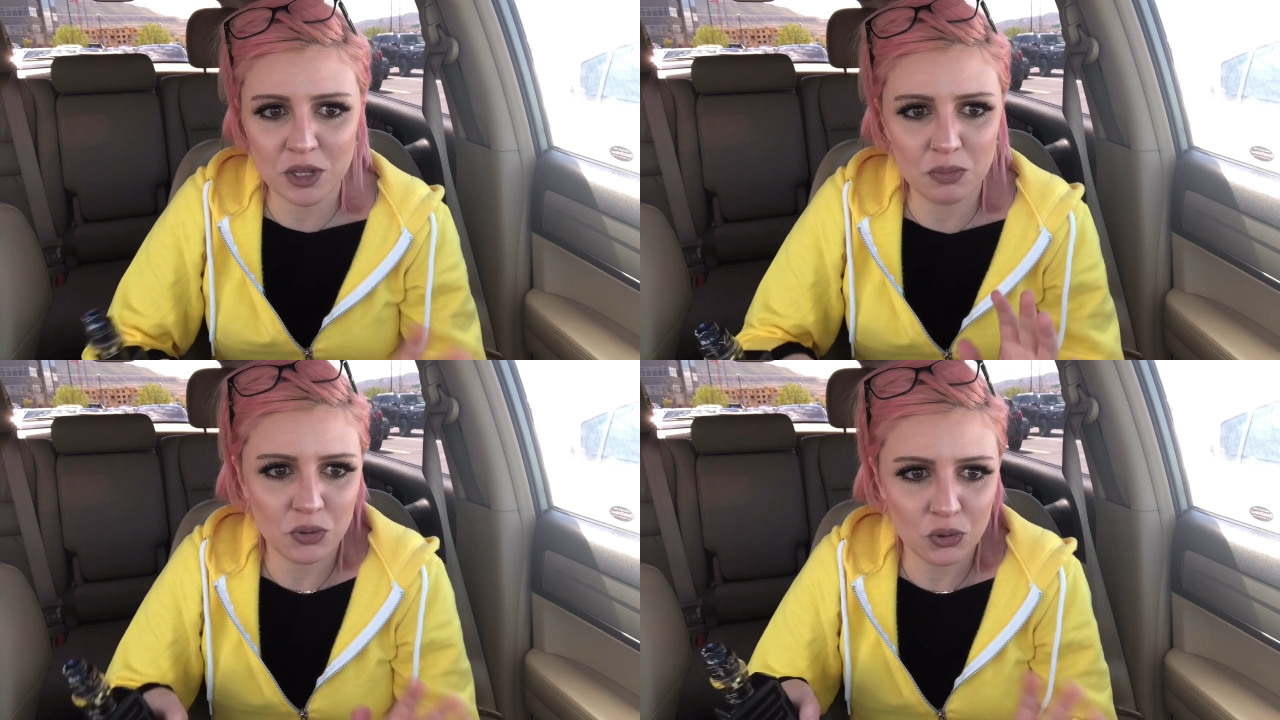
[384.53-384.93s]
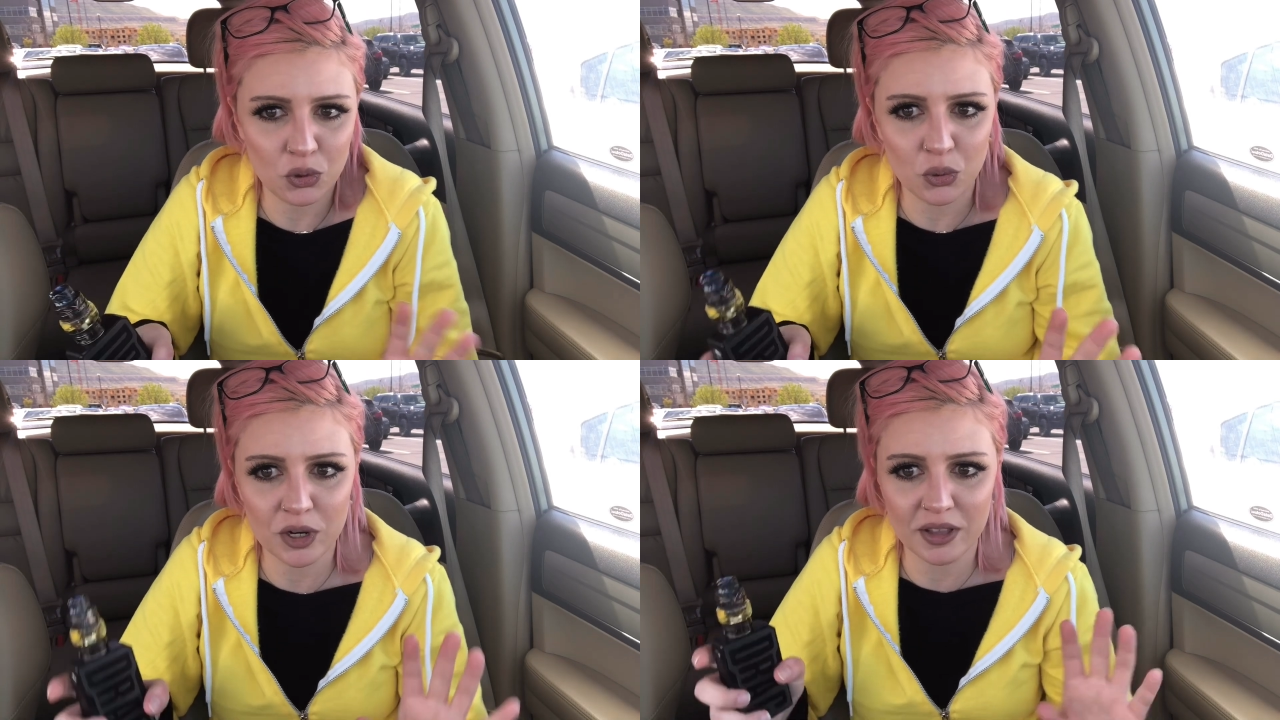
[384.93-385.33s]
people
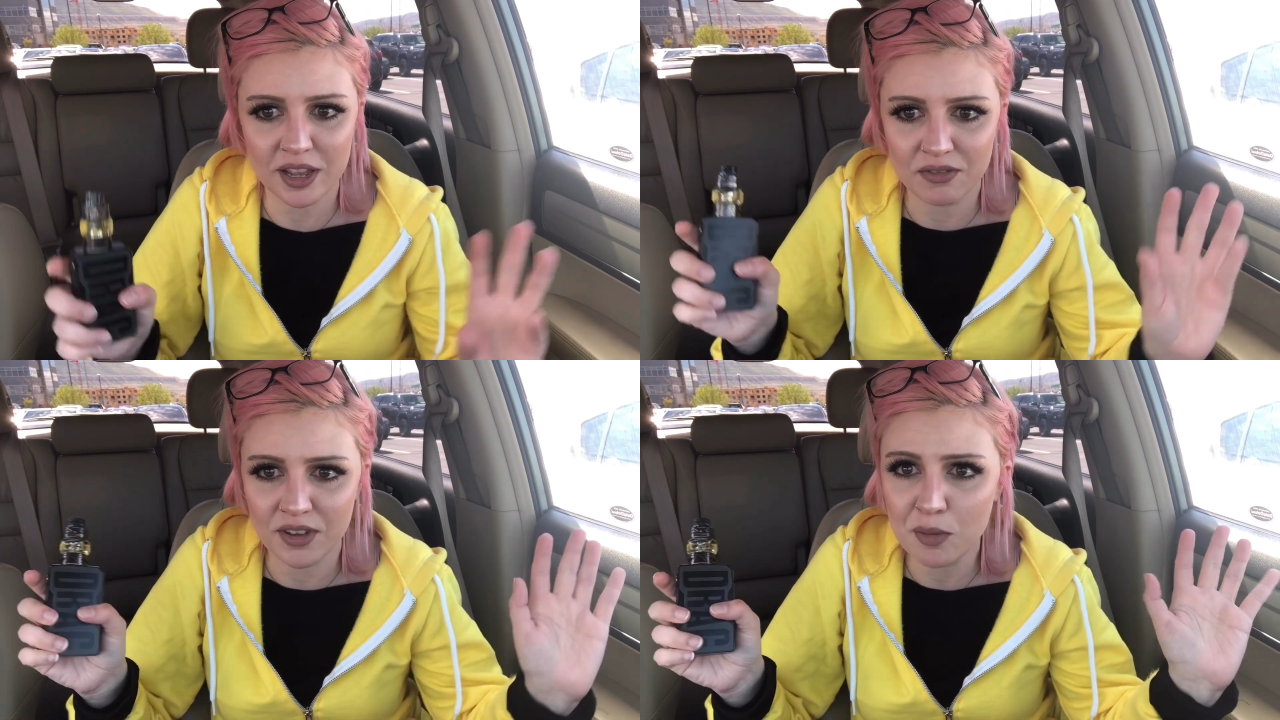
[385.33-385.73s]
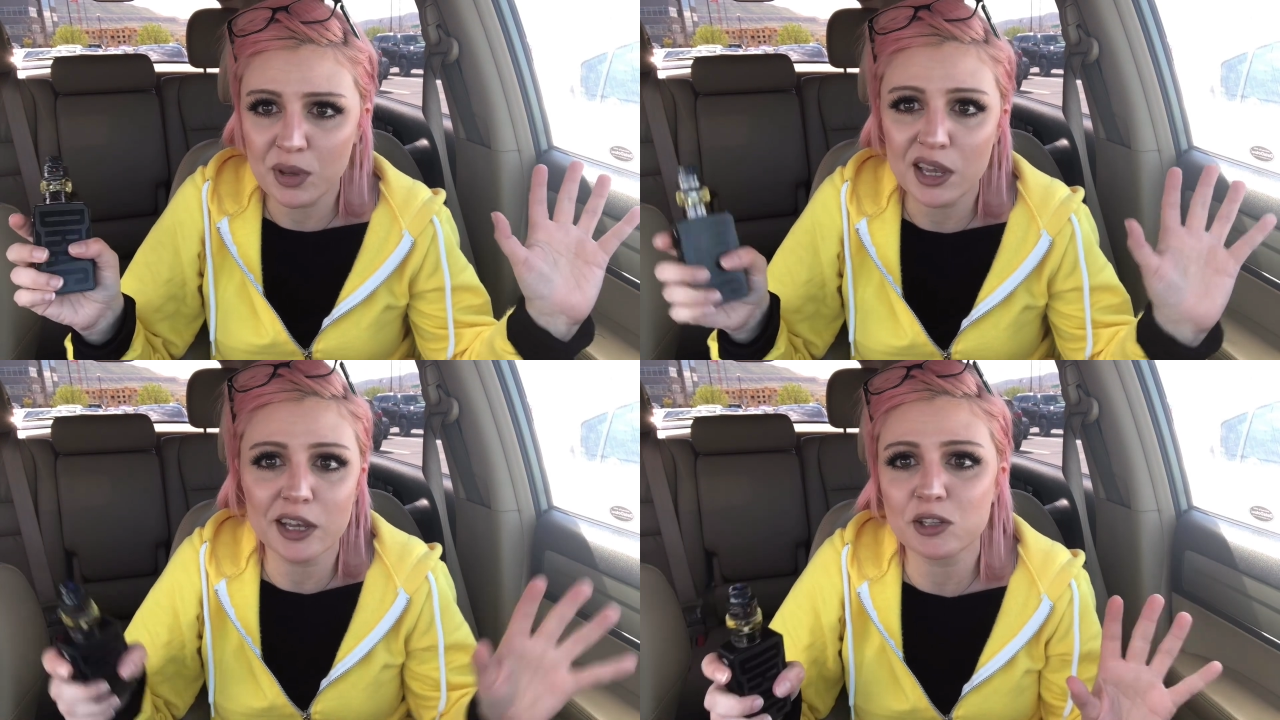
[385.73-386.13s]
who are like
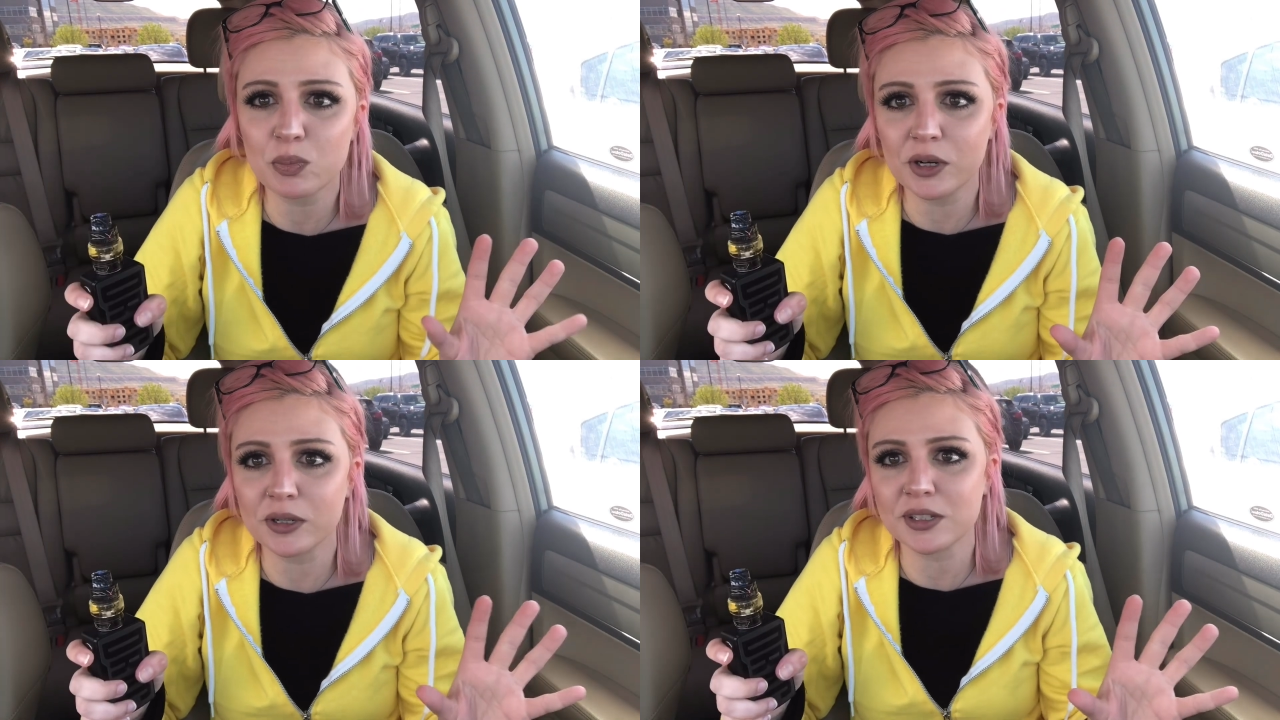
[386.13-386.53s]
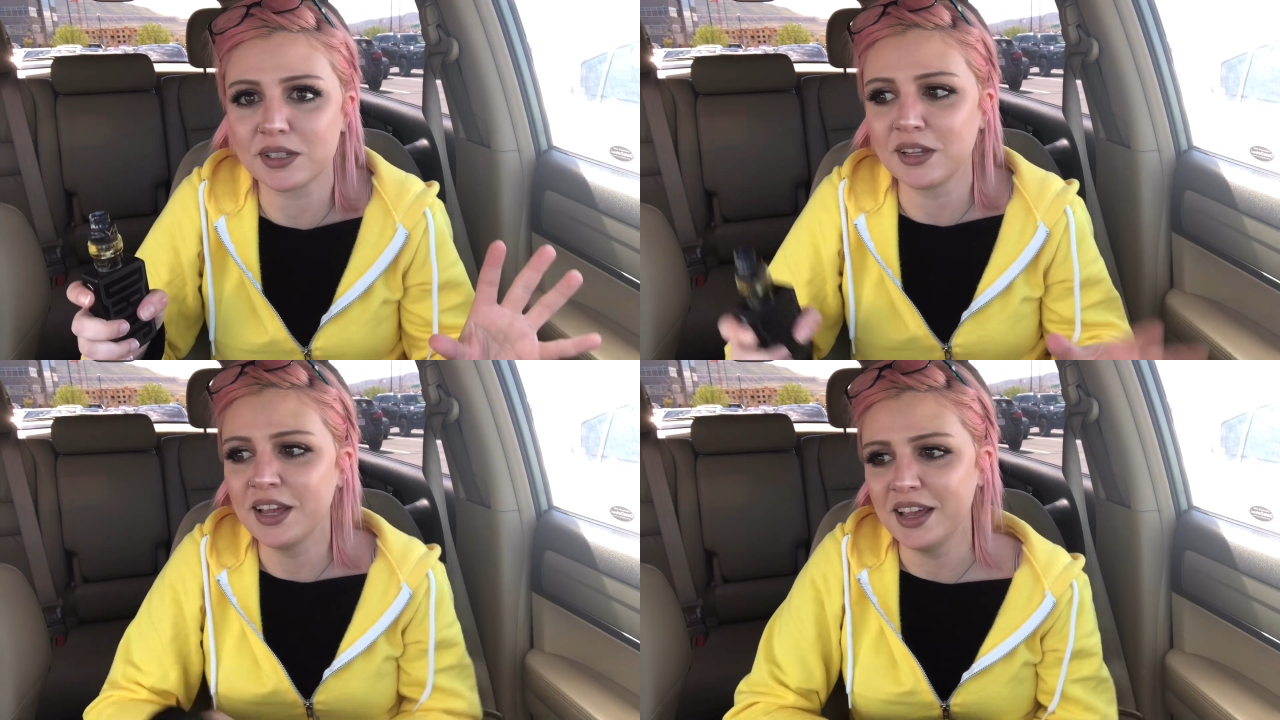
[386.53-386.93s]
vaping
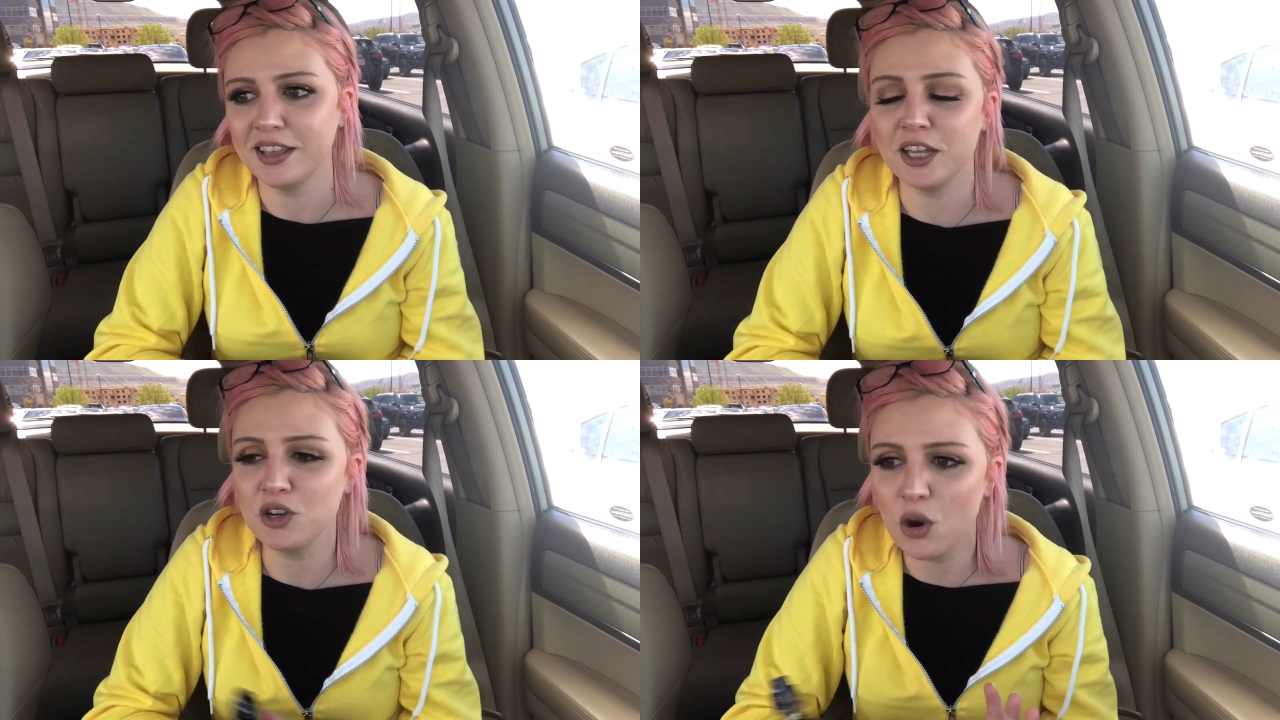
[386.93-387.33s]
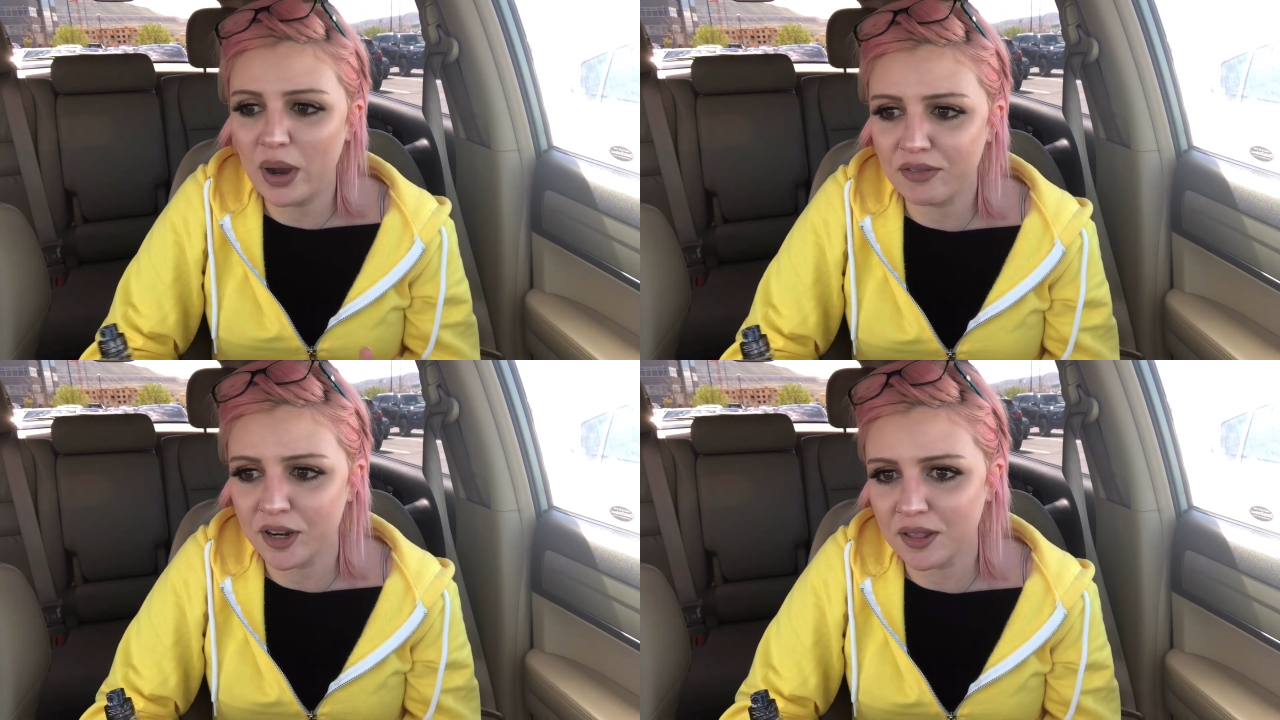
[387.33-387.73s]
experts and they
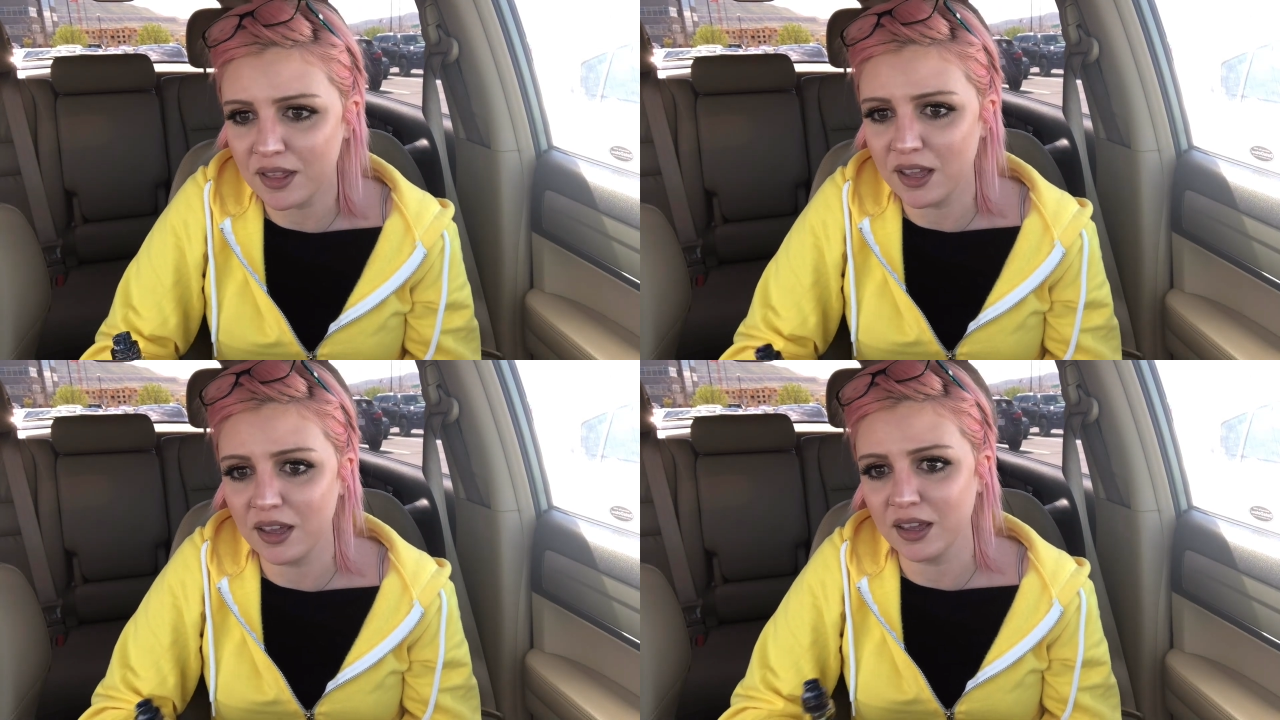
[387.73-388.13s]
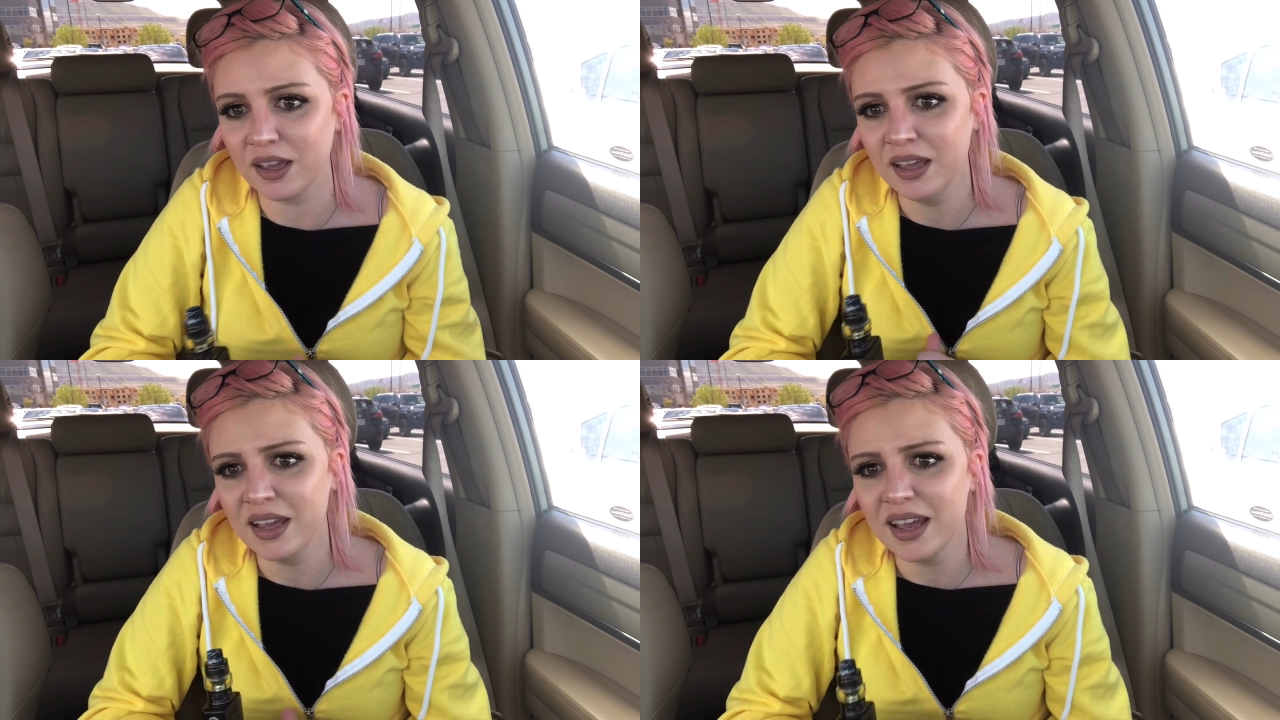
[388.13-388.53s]
know everything,